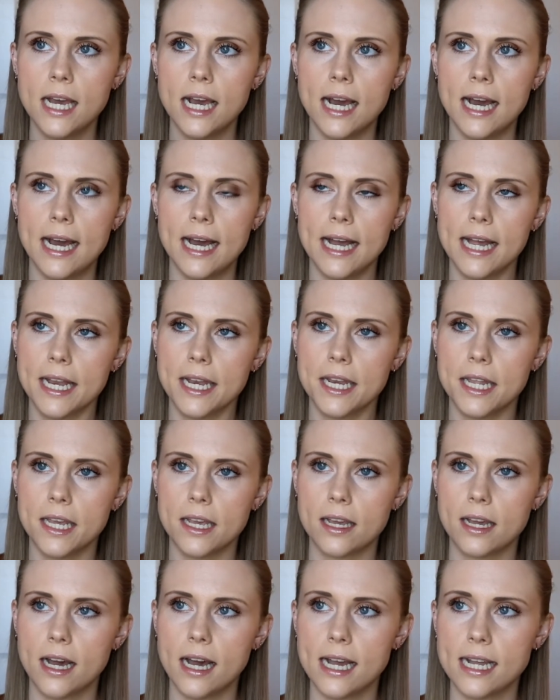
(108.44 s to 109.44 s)
and
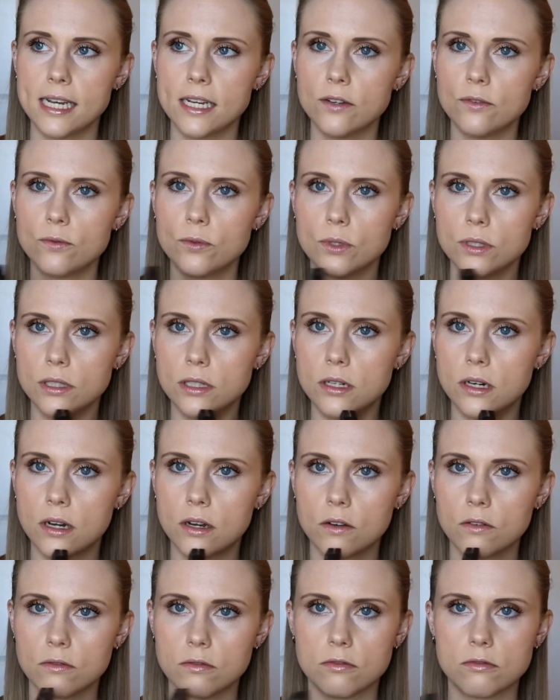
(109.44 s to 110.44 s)
it kind of would
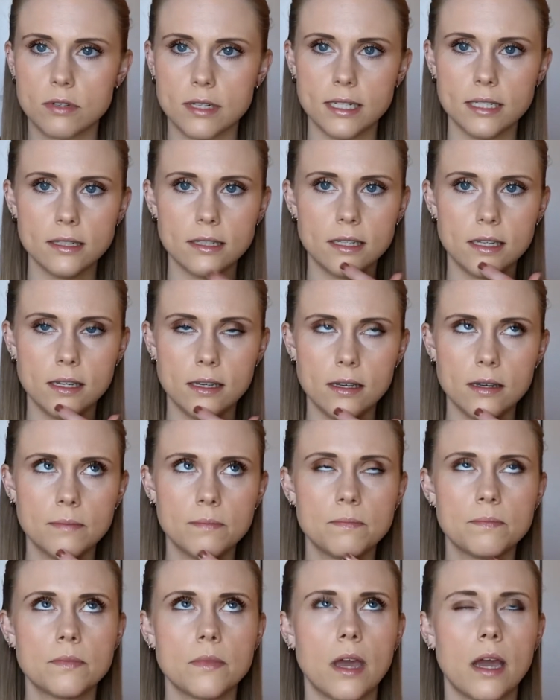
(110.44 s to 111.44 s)
look really,
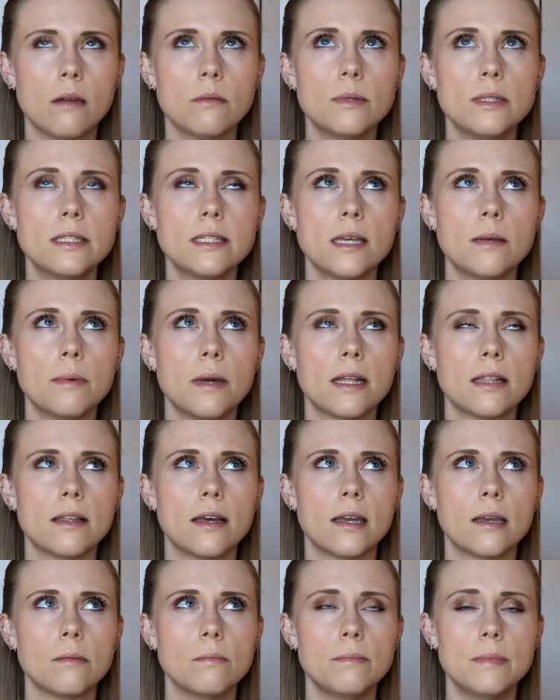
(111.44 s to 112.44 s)
I would say by
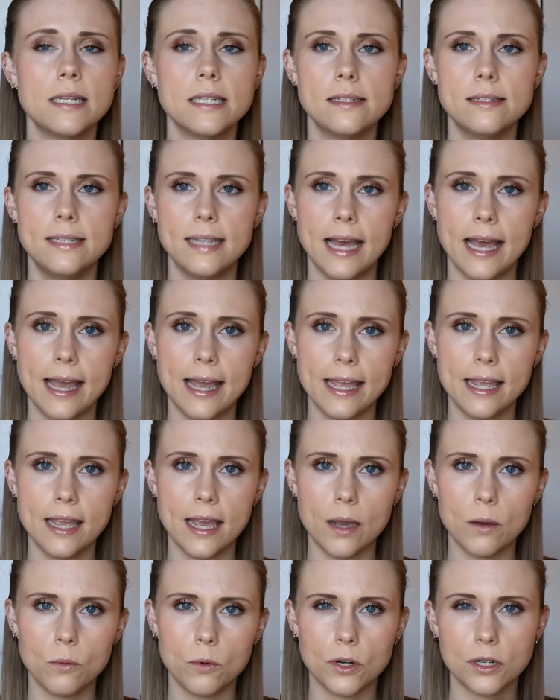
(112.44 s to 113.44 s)
like midday
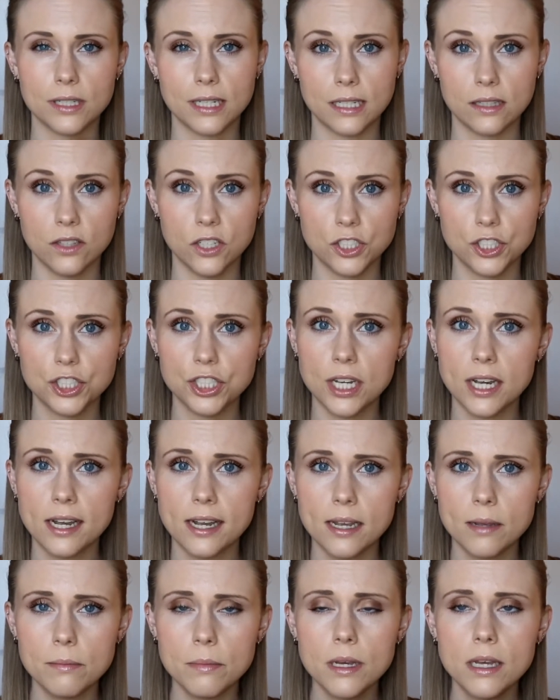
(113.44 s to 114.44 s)
at work, like
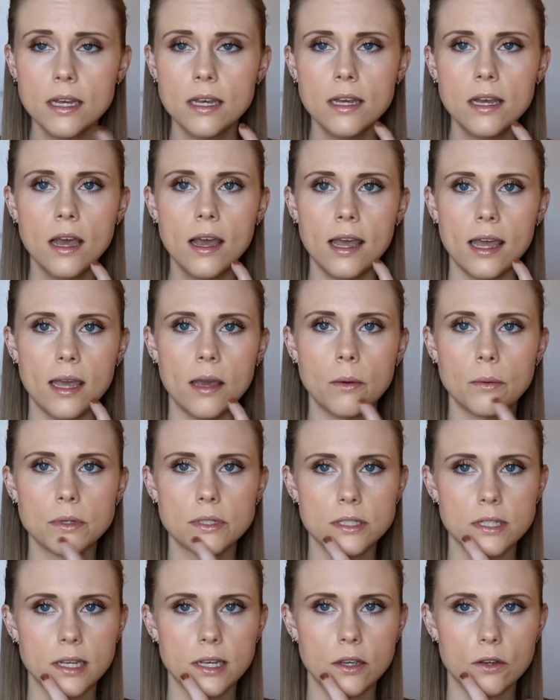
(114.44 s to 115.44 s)
lunchtime, it
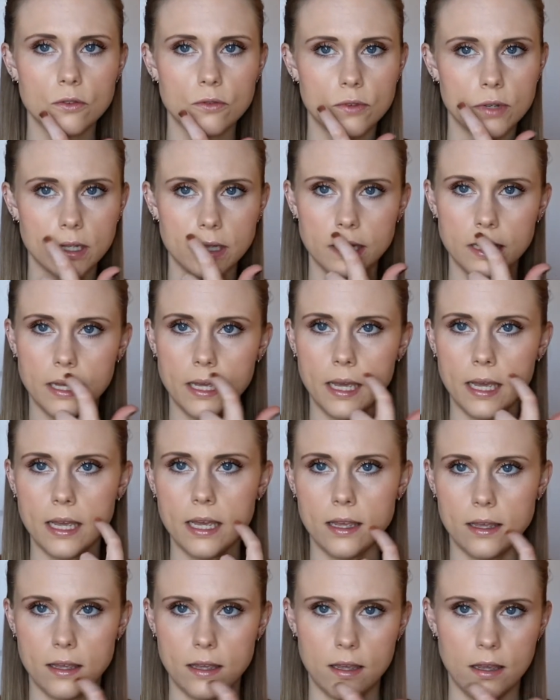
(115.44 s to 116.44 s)
was like really
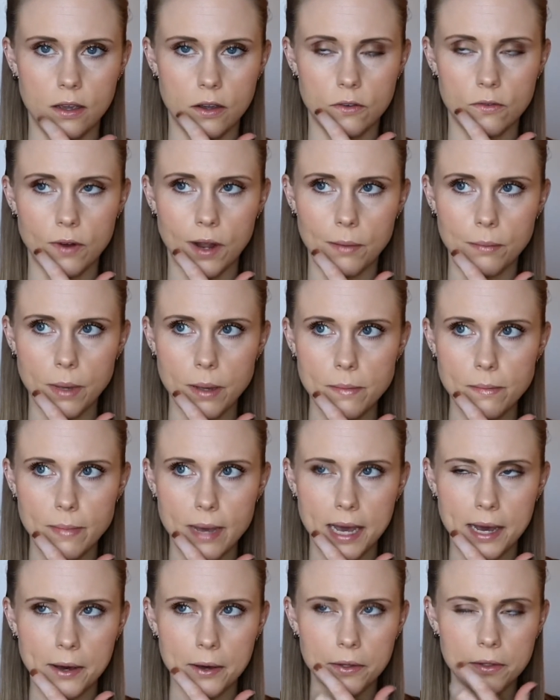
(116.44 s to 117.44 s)
cakey around my
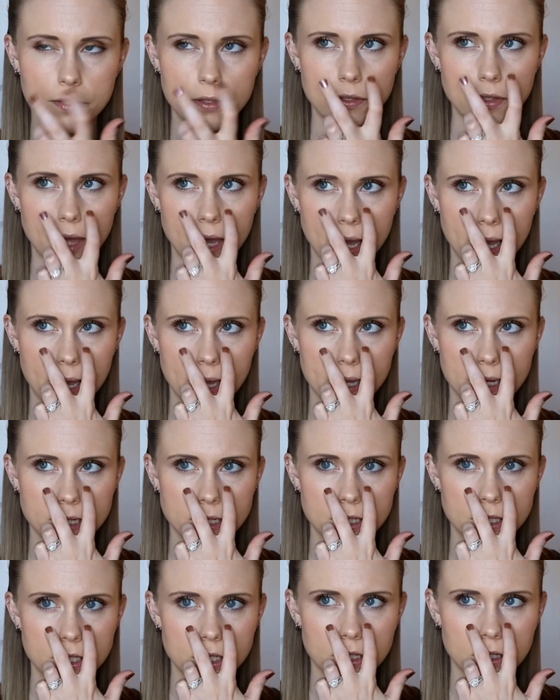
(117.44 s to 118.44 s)
mouth
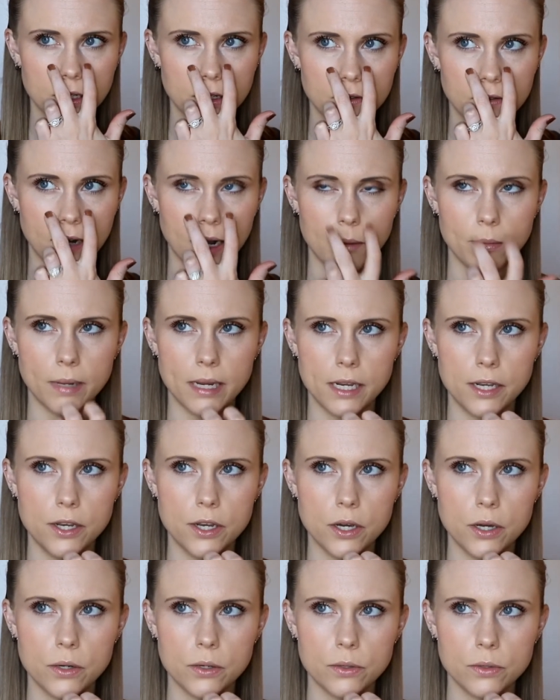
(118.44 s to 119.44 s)
and around my
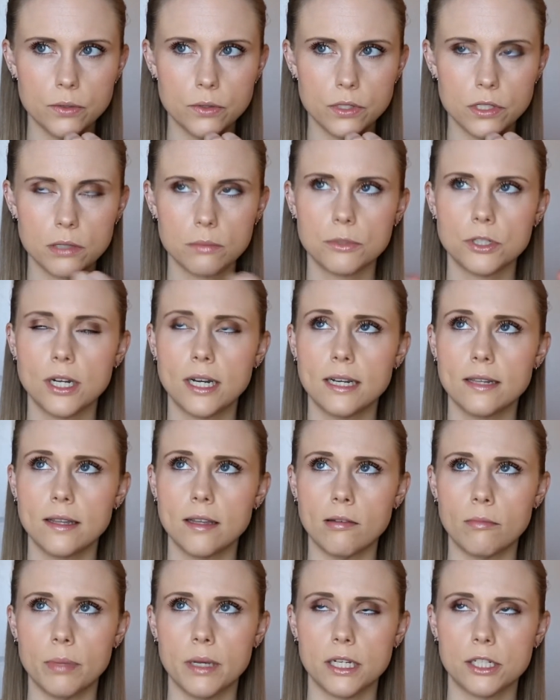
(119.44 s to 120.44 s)
nose. I'm trying to
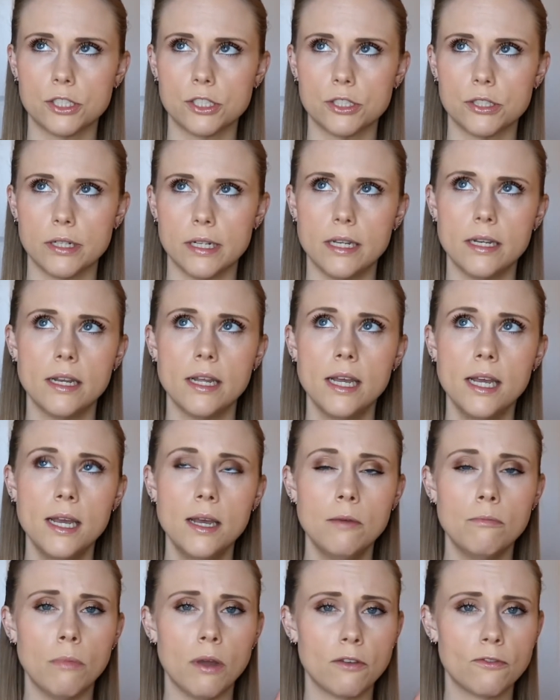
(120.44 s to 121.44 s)
like picture it.
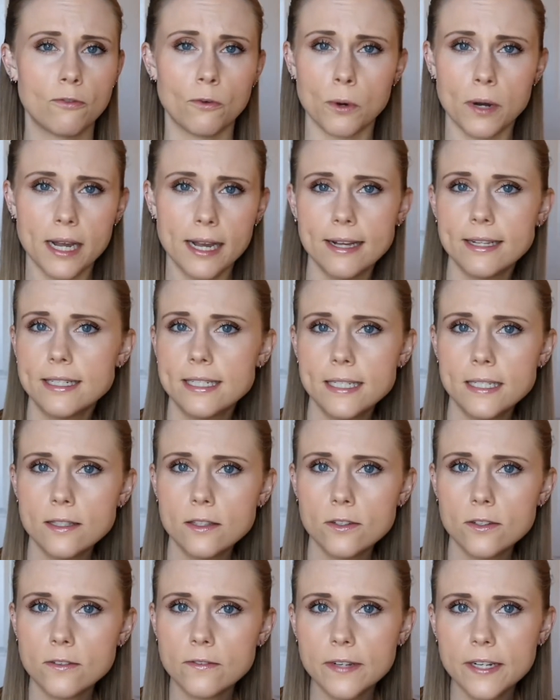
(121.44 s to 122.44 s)
My forehead didn't
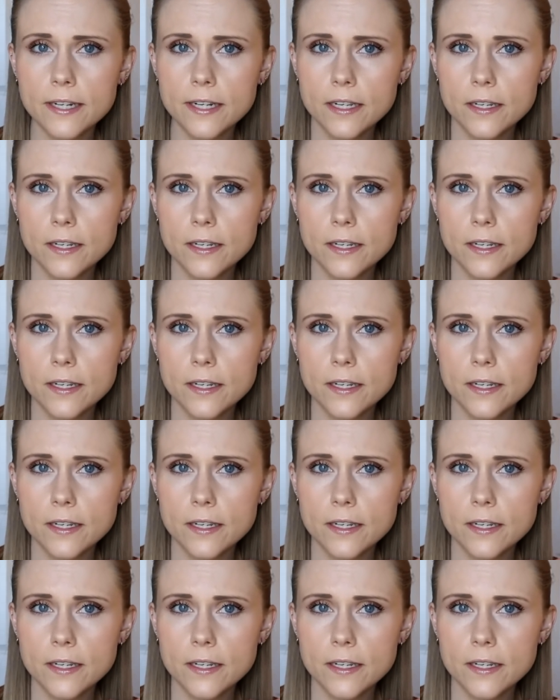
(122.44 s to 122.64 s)
look very